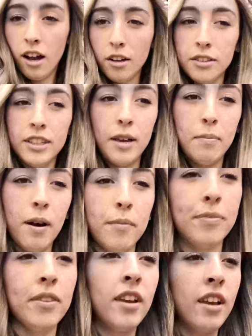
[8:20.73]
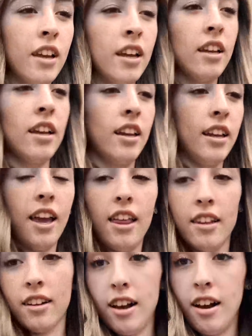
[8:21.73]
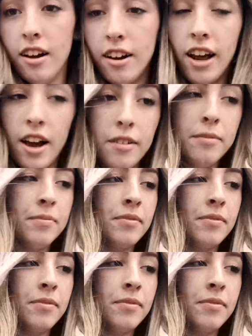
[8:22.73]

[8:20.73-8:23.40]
I'll see, but I'm gonna get in the car now